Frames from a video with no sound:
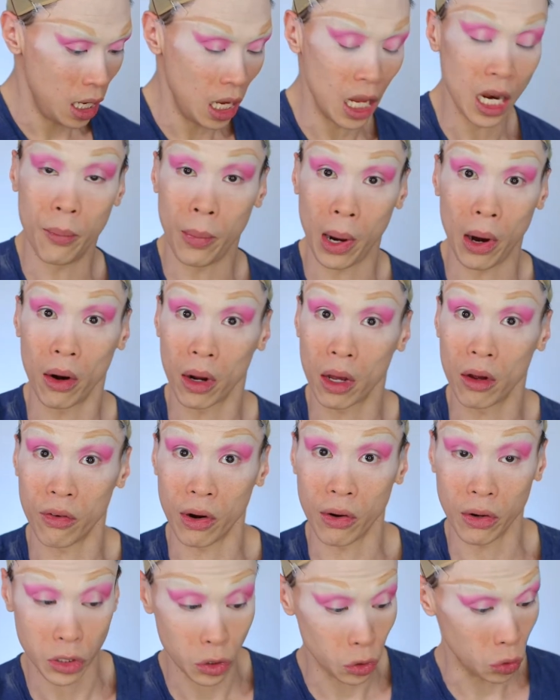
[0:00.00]
in America
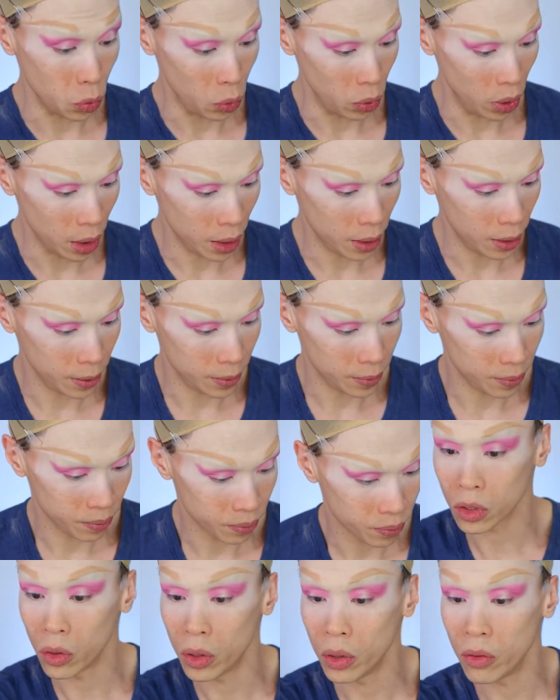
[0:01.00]
very soon.
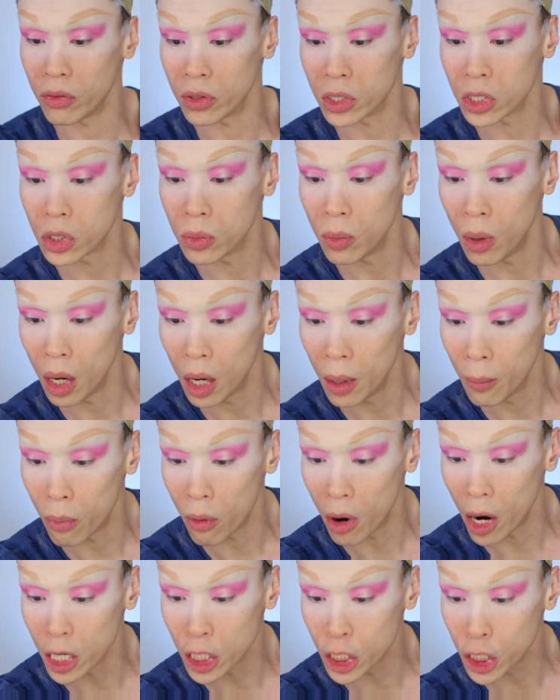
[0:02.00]
Let's go in with a smaller
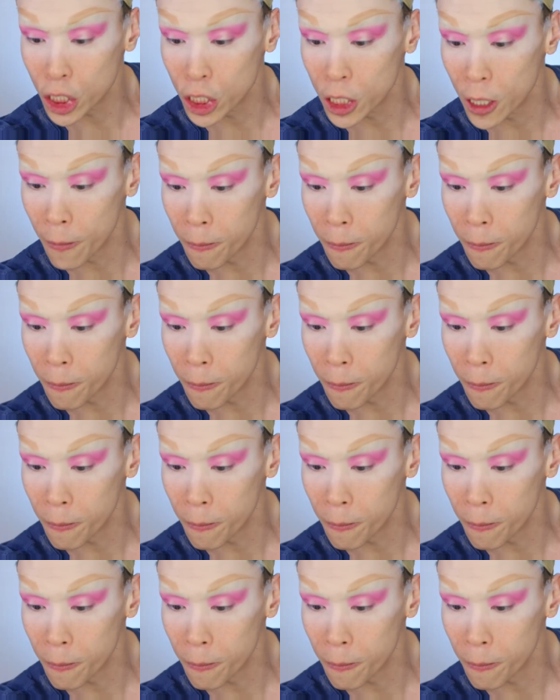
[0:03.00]
brush.